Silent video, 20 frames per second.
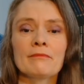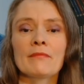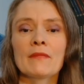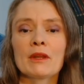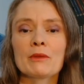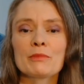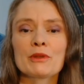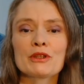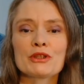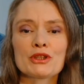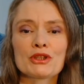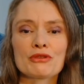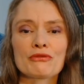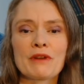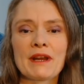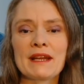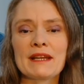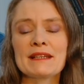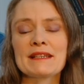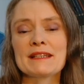But the
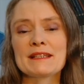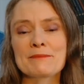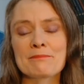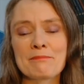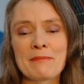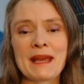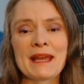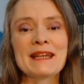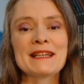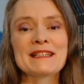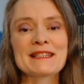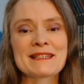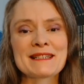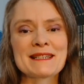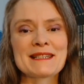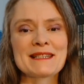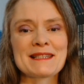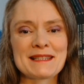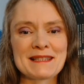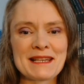train is made
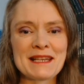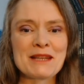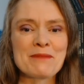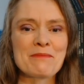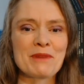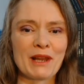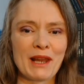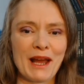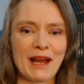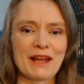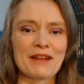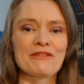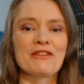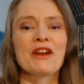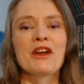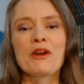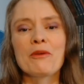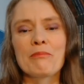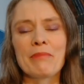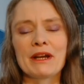to seem alive
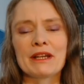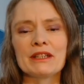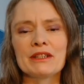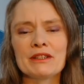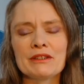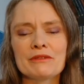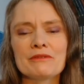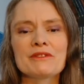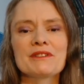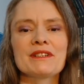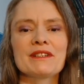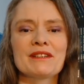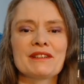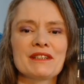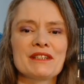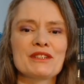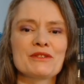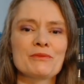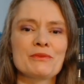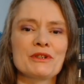by using
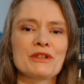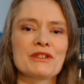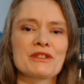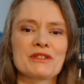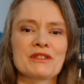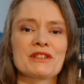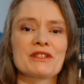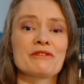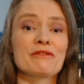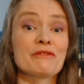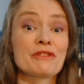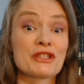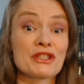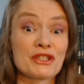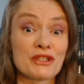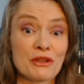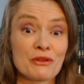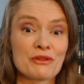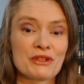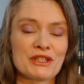these words that are
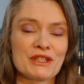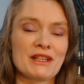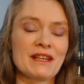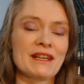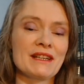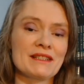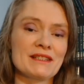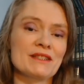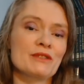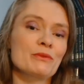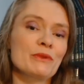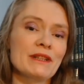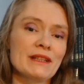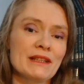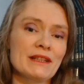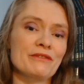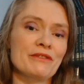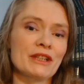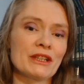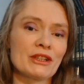associated with
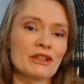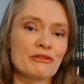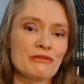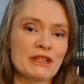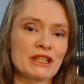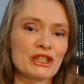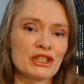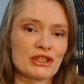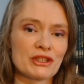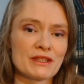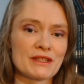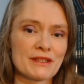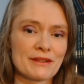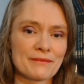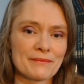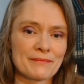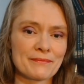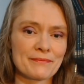living creatures.